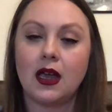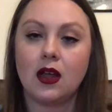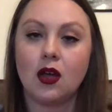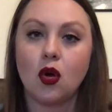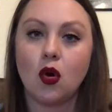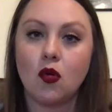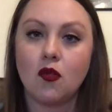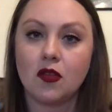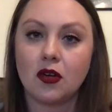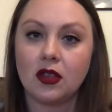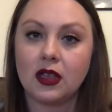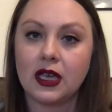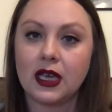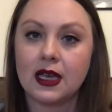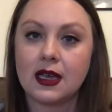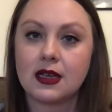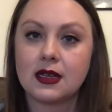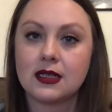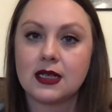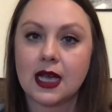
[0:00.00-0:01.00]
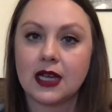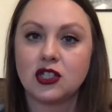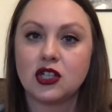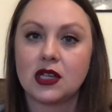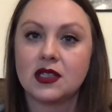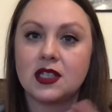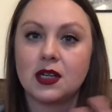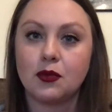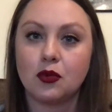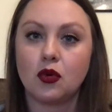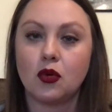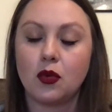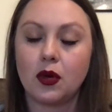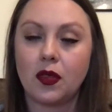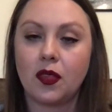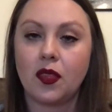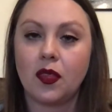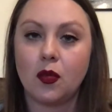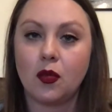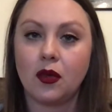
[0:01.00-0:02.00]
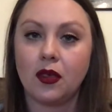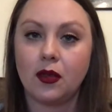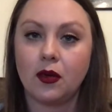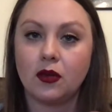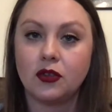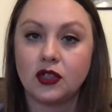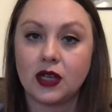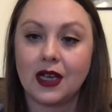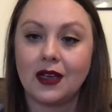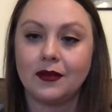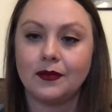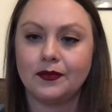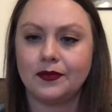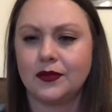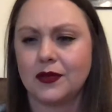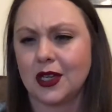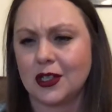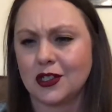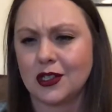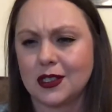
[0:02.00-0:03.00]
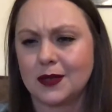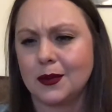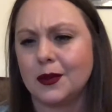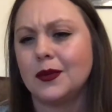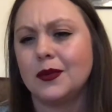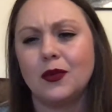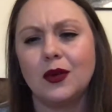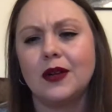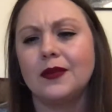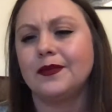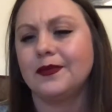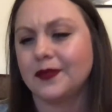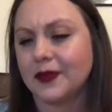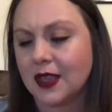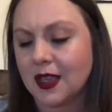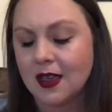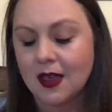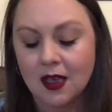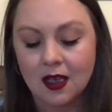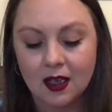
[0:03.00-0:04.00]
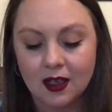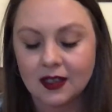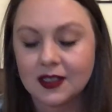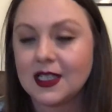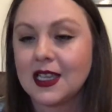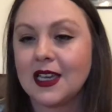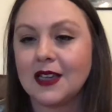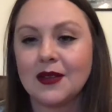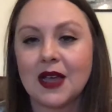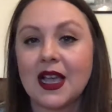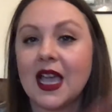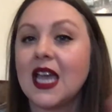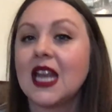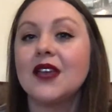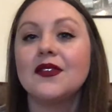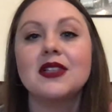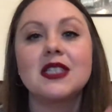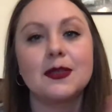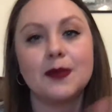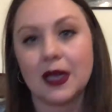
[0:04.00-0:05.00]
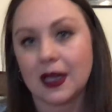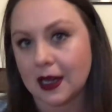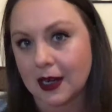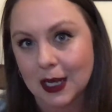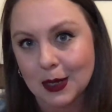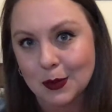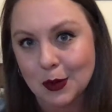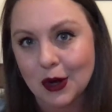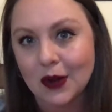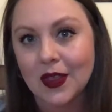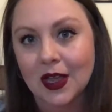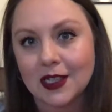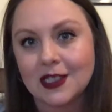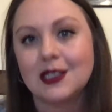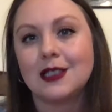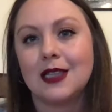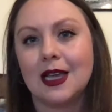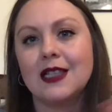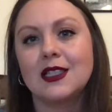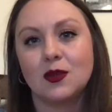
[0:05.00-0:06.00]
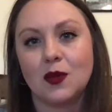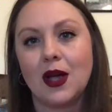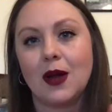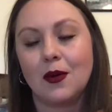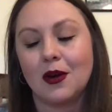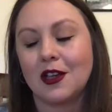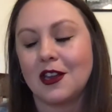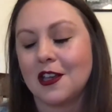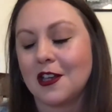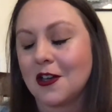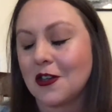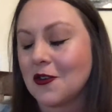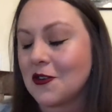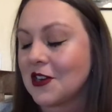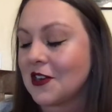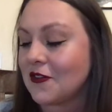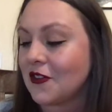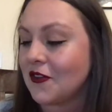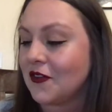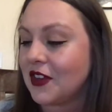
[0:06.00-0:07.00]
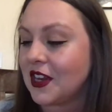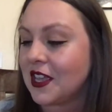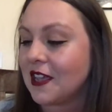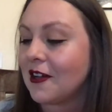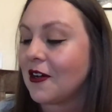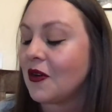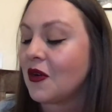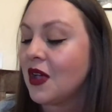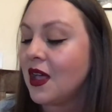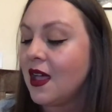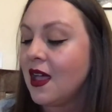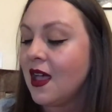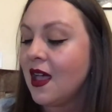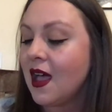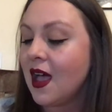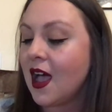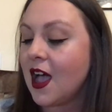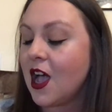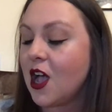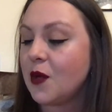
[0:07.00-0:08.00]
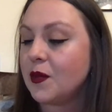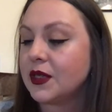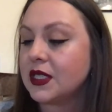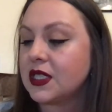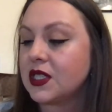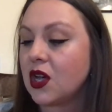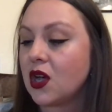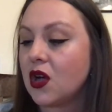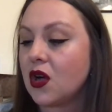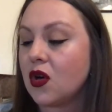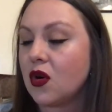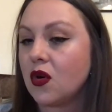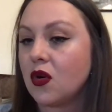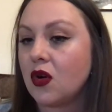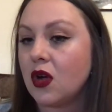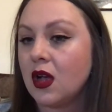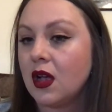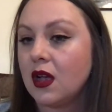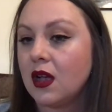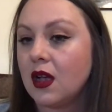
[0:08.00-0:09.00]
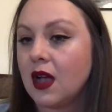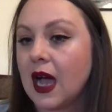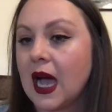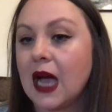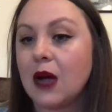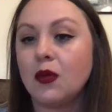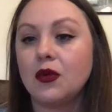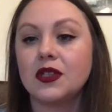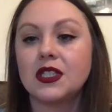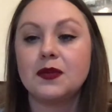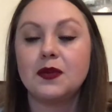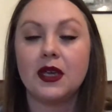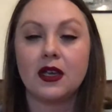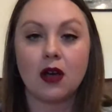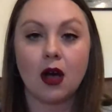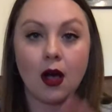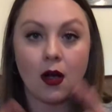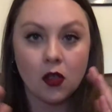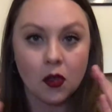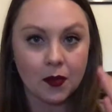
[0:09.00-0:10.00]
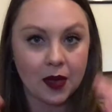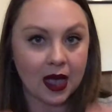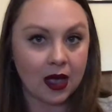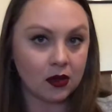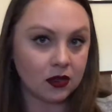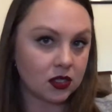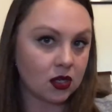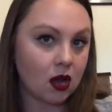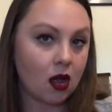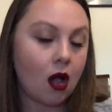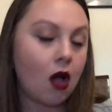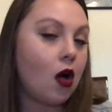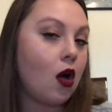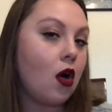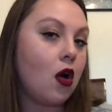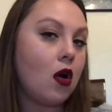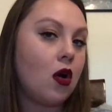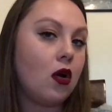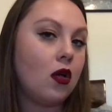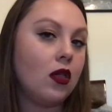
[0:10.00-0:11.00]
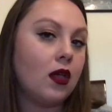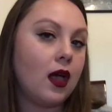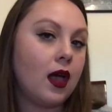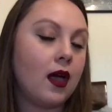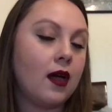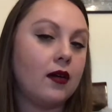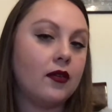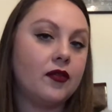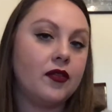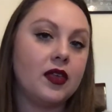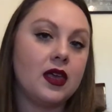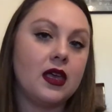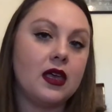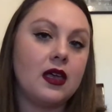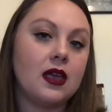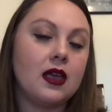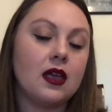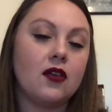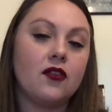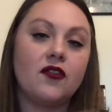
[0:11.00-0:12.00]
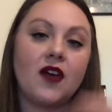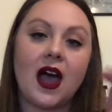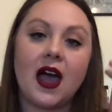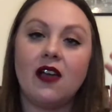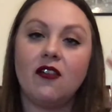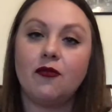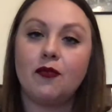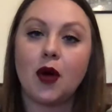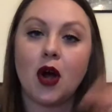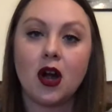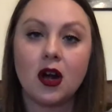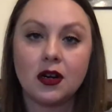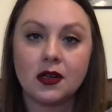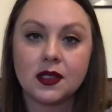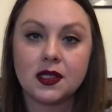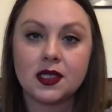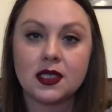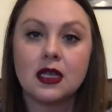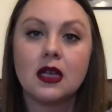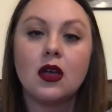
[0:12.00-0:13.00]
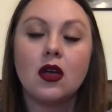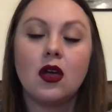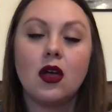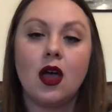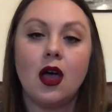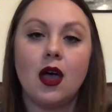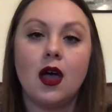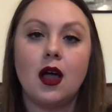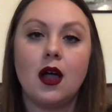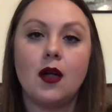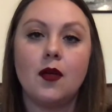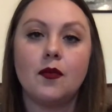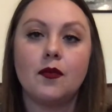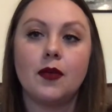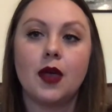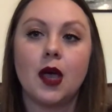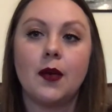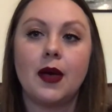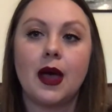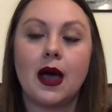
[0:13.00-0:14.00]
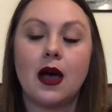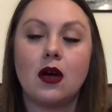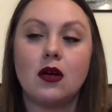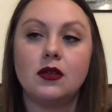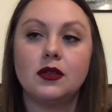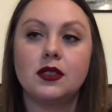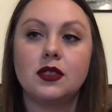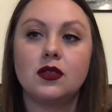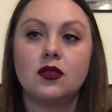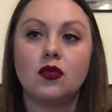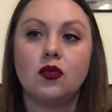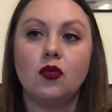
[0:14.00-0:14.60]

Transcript: of overly digestible digestible. What? See, I can't even speak anymore. That's why we're going to go to a different video. So I will speak all about all of the 5 parts, about